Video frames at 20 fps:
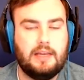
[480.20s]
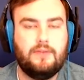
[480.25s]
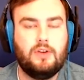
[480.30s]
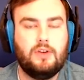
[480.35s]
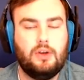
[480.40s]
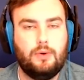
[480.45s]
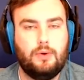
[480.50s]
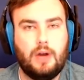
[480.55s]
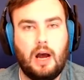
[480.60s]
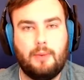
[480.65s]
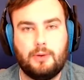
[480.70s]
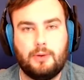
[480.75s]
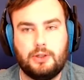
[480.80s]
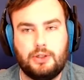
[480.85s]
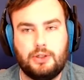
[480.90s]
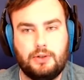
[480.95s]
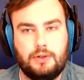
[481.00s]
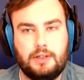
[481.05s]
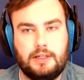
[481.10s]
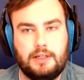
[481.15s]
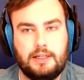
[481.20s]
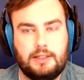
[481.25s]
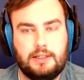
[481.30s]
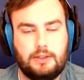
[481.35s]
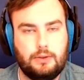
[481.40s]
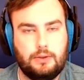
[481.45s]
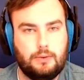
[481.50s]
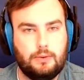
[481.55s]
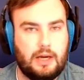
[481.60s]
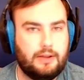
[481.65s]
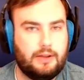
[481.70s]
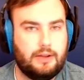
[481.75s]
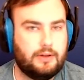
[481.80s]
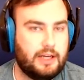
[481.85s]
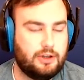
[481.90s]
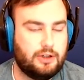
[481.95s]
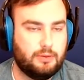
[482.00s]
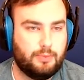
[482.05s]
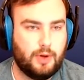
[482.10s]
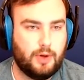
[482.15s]
you an opportunity to either
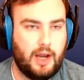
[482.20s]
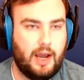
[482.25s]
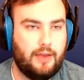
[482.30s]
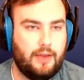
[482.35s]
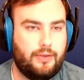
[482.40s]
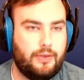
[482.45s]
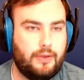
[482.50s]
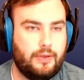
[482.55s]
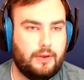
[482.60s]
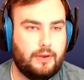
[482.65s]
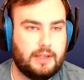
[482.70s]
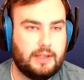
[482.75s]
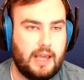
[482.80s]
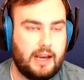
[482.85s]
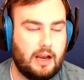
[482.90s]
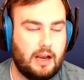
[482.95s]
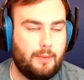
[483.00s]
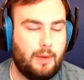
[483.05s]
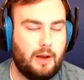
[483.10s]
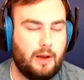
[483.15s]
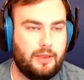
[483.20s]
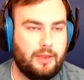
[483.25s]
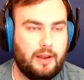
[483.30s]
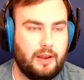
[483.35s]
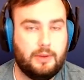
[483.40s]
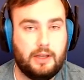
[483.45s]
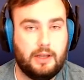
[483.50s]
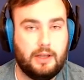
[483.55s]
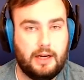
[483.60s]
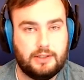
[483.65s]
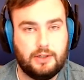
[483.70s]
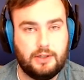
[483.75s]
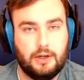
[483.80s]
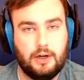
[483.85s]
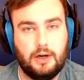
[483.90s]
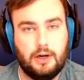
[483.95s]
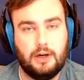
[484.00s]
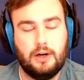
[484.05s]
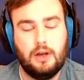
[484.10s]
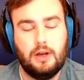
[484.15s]
catch your breath, gang up on them in the next
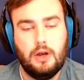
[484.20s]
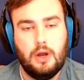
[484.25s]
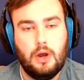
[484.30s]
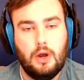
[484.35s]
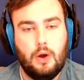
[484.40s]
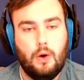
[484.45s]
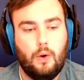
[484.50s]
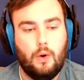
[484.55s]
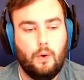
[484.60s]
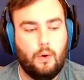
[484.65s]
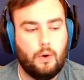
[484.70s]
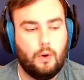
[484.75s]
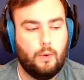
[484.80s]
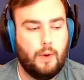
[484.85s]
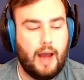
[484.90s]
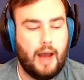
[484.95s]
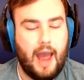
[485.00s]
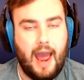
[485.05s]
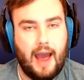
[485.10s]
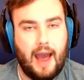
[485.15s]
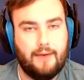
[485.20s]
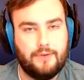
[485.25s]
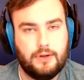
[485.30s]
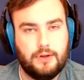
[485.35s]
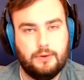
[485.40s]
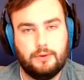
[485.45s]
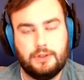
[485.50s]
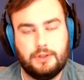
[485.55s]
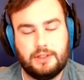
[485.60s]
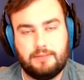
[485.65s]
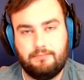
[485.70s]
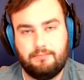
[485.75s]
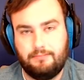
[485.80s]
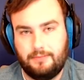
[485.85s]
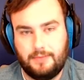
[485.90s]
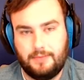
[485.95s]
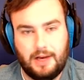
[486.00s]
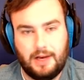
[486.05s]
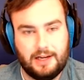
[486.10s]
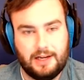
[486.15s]
turn, or what have you, or just
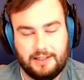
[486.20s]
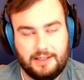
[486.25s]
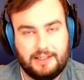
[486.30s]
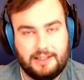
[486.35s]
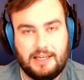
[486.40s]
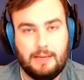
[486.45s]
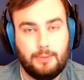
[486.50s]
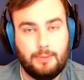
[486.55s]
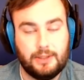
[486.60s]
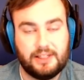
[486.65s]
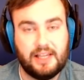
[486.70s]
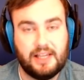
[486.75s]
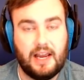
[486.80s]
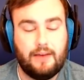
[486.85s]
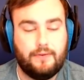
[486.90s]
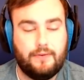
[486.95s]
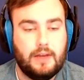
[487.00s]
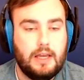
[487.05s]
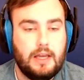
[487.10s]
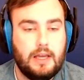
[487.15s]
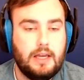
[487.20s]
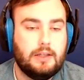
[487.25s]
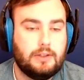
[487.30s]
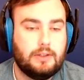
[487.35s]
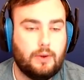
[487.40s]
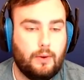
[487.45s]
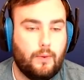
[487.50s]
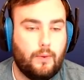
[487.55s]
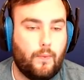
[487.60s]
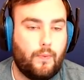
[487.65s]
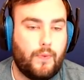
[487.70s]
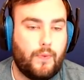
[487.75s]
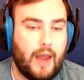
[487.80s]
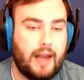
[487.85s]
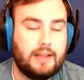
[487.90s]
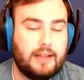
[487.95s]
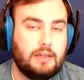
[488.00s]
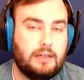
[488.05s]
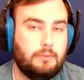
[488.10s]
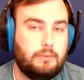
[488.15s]
honestly just keep you safe. So that
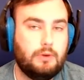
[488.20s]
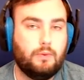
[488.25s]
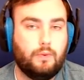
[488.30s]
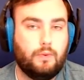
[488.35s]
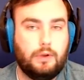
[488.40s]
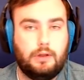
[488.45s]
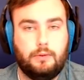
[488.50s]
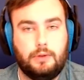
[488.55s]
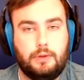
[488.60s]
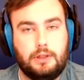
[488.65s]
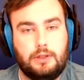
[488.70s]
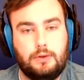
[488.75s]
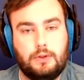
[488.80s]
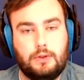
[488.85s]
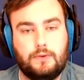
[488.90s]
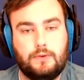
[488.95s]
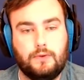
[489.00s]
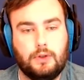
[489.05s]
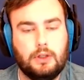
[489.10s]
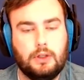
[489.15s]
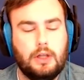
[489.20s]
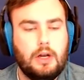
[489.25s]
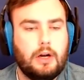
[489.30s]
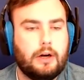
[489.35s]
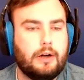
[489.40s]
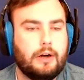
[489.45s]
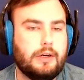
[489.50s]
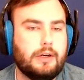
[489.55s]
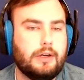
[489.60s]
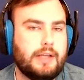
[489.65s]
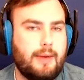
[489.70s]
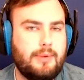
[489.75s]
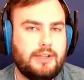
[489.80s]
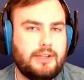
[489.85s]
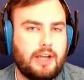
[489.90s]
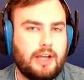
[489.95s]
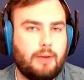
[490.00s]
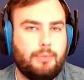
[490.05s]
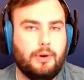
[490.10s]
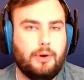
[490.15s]
is going to be really, really useful. Her damage
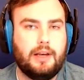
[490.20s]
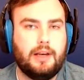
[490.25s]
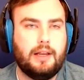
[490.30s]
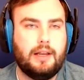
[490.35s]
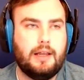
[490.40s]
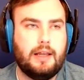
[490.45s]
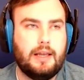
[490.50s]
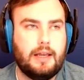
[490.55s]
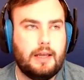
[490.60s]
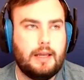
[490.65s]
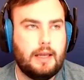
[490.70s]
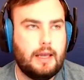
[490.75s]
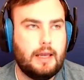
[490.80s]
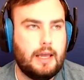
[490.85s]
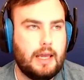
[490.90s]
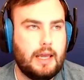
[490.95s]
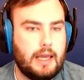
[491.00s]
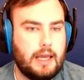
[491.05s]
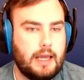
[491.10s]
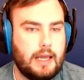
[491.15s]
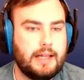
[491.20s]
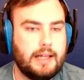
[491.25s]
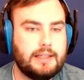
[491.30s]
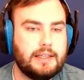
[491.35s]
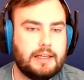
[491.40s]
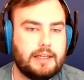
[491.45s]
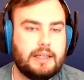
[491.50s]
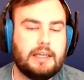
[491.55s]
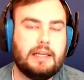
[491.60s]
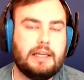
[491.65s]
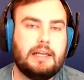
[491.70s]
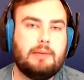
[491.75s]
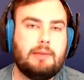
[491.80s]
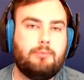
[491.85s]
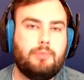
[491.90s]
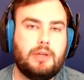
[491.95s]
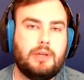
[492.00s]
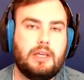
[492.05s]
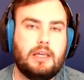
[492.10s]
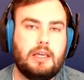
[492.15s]
output isn't going to
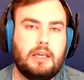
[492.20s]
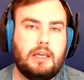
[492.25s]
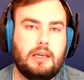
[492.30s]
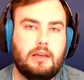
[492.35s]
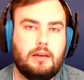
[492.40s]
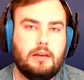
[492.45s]
be